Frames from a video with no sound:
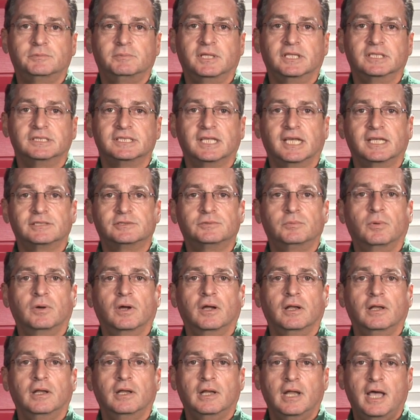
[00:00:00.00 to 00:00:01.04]
because that's where
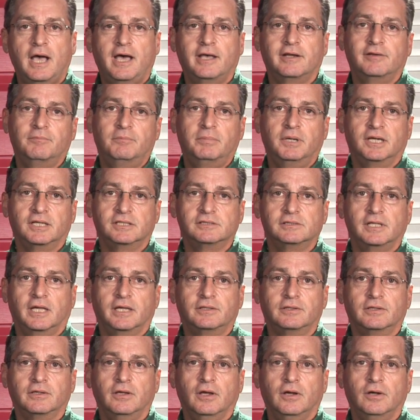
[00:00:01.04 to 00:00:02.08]
a lot of bugs
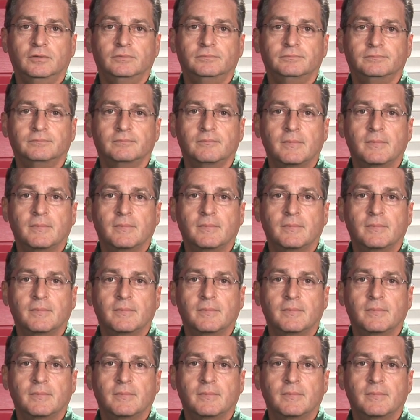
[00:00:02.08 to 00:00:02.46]
like to go.